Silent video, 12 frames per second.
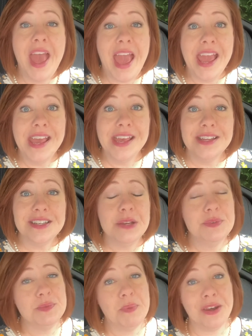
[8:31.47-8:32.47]
And it
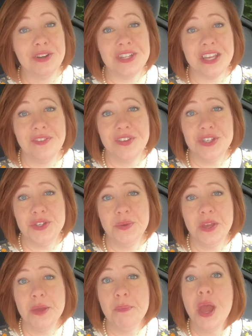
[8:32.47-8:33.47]
was better to give it to
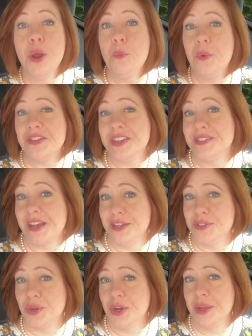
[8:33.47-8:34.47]
him with his
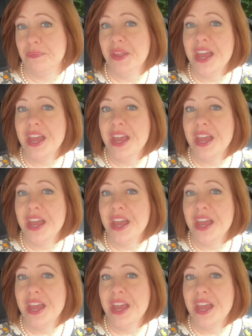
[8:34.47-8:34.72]
ice cream.